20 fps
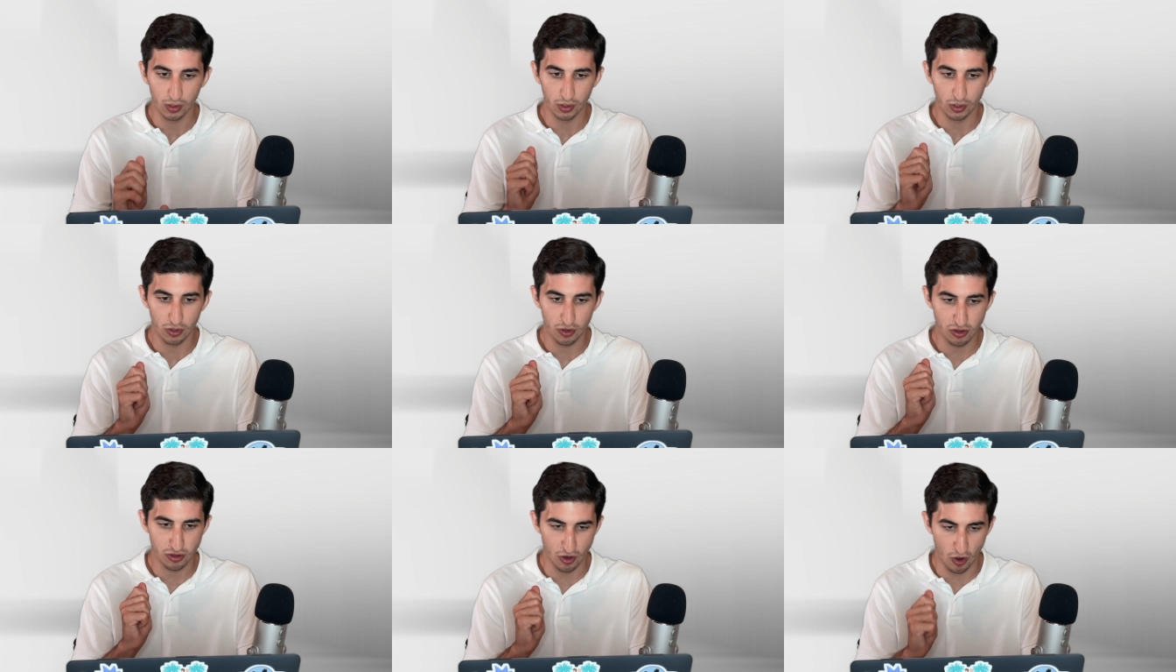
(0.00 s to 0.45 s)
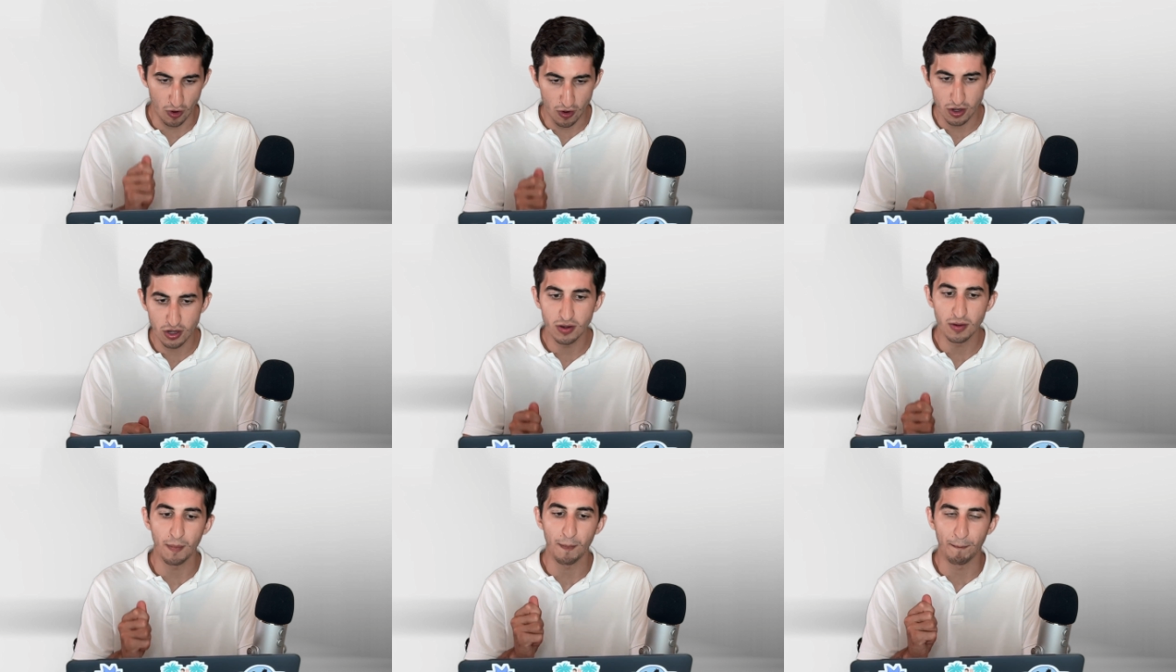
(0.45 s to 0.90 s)

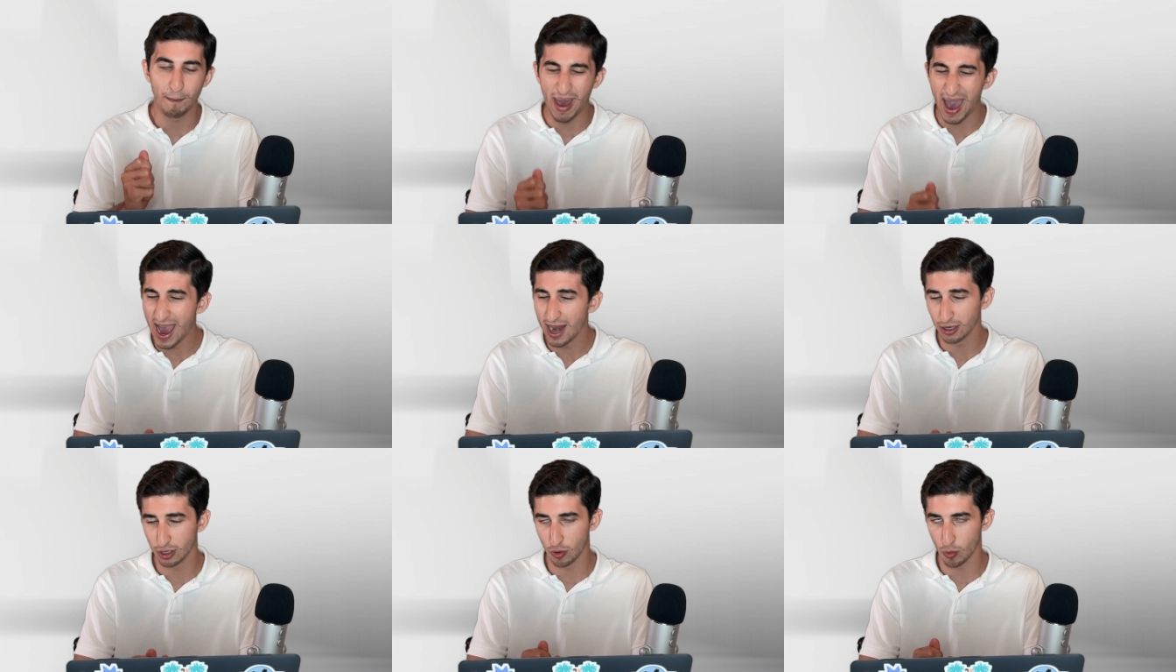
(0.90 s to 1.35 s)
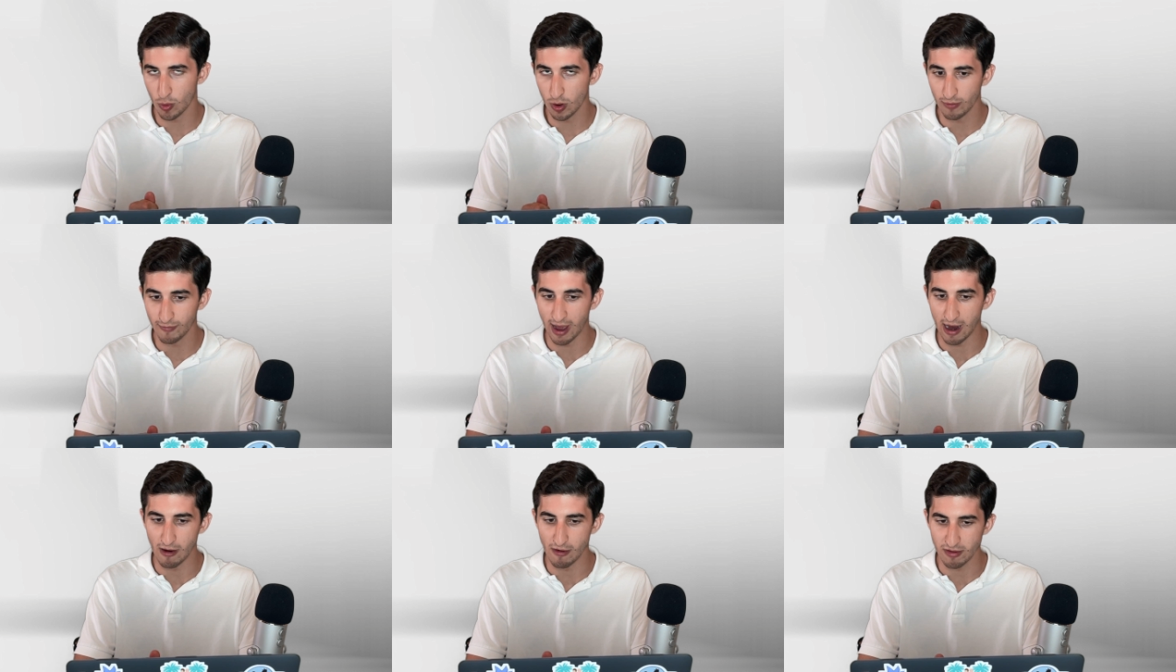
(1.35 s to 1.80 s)
certain bat
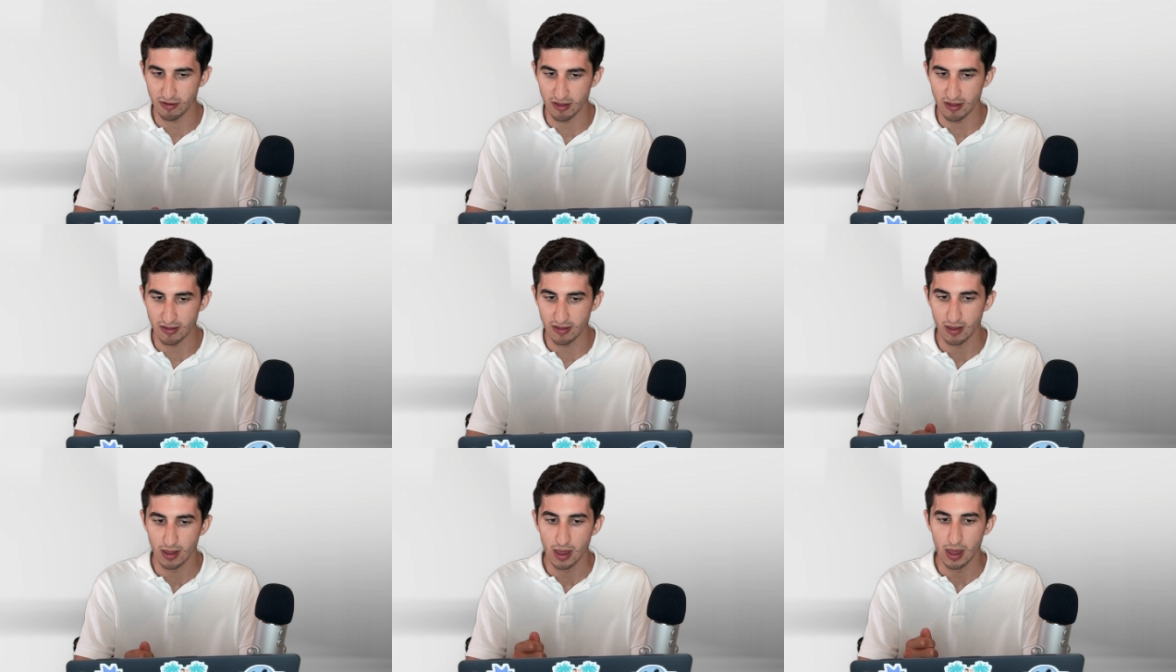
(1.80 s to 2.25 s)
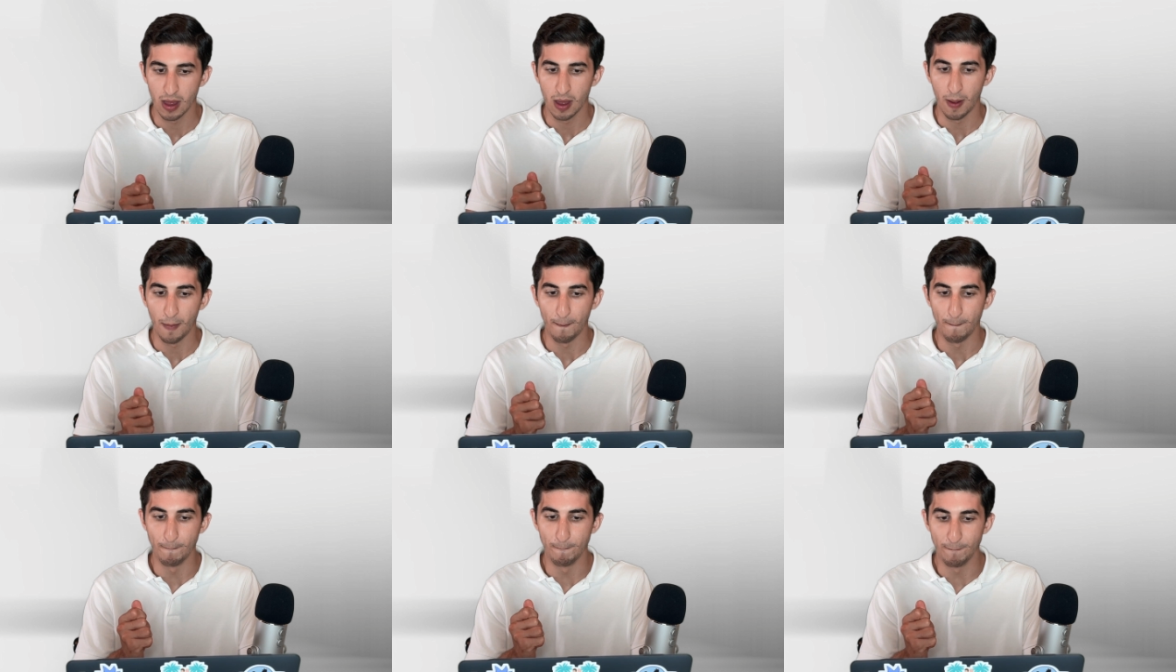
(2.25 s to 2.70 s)
coronaviruses
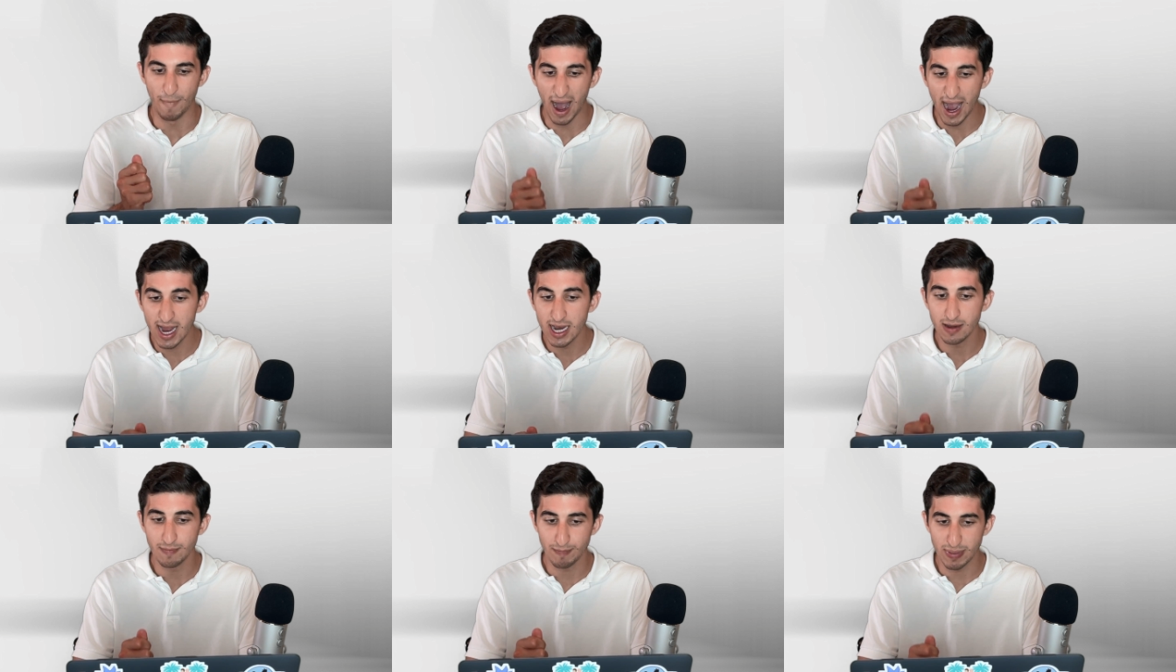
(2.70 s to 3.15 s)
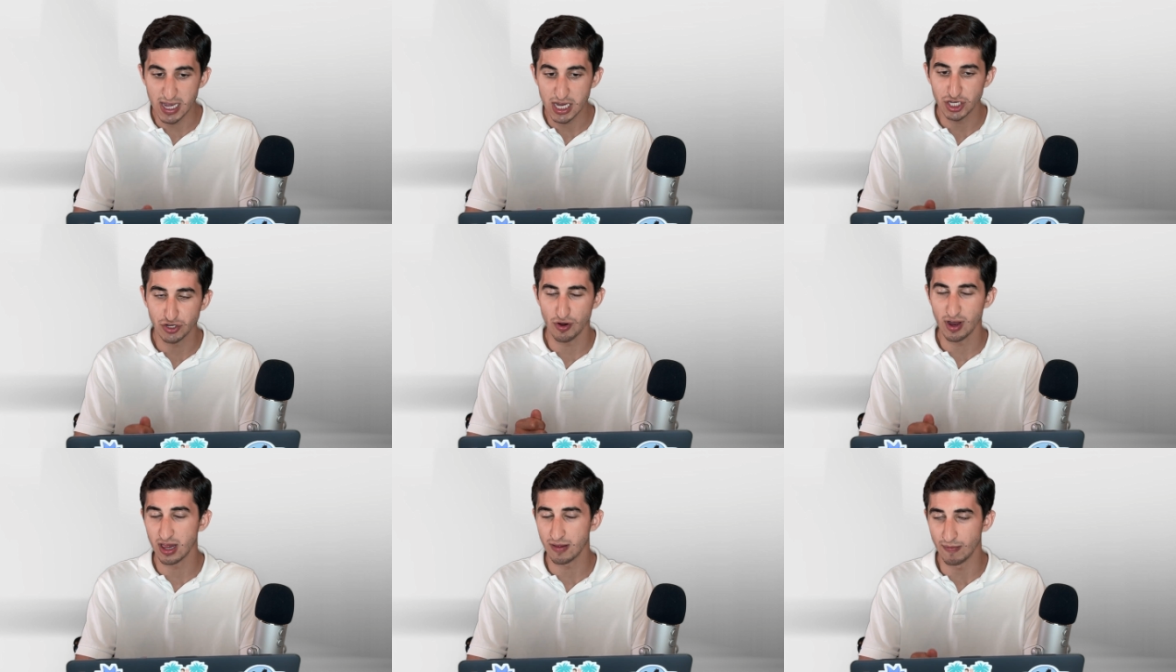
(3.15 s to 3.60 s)
might be
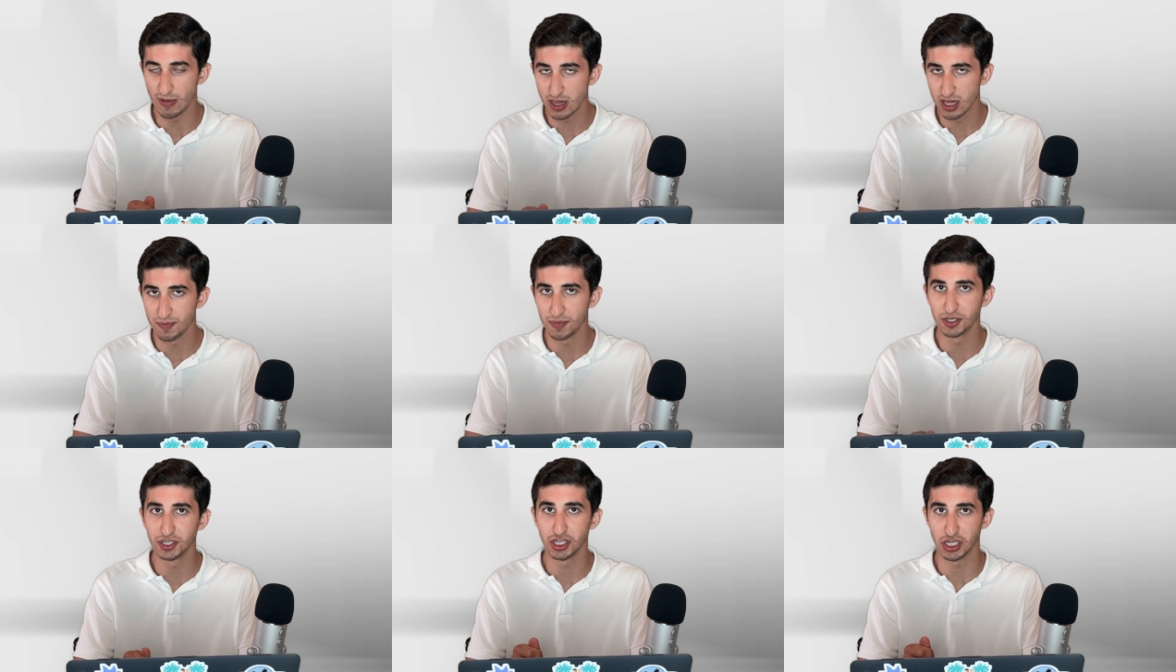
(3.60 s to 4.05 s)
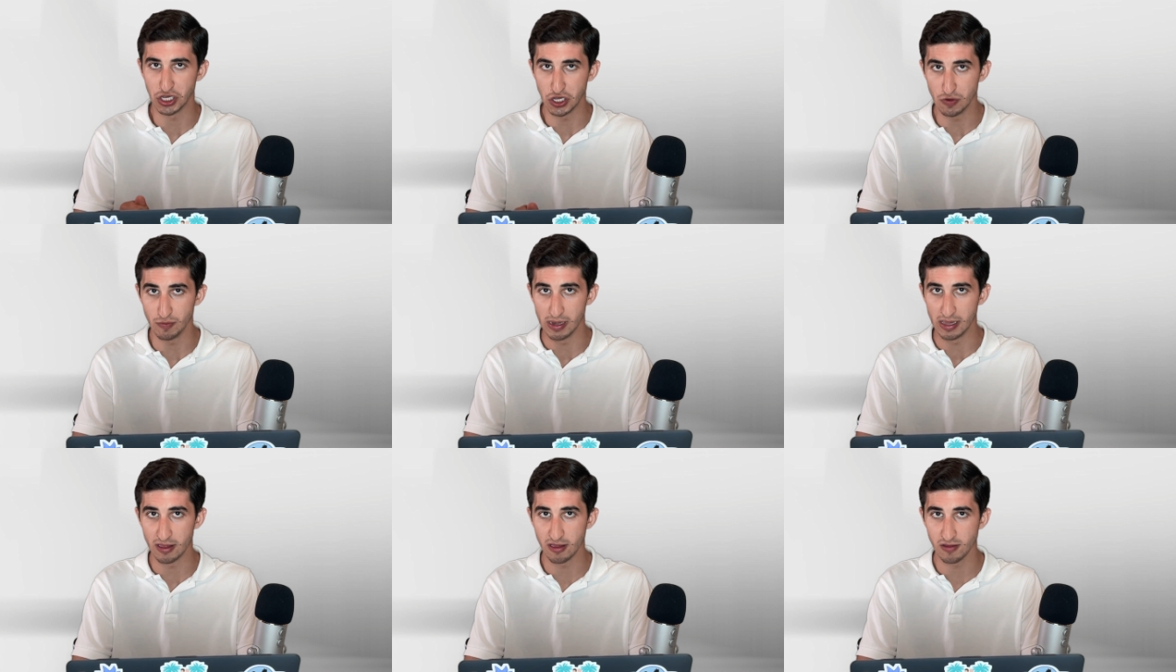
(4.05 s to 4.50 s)
transmissible to
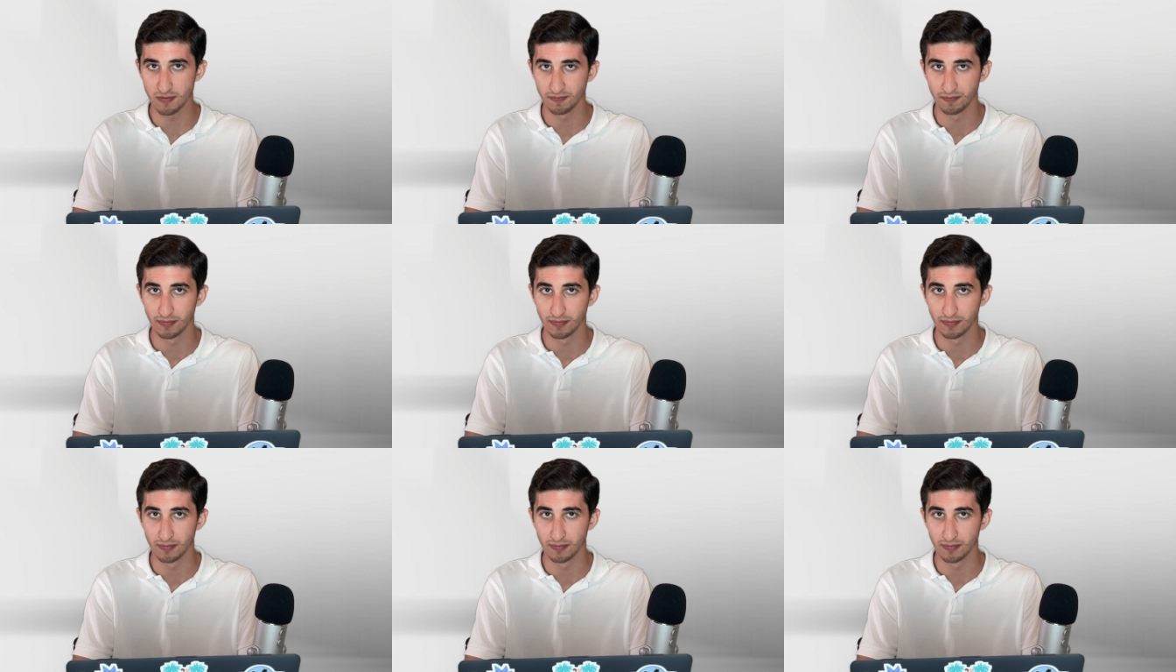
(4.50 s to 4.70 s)
humans.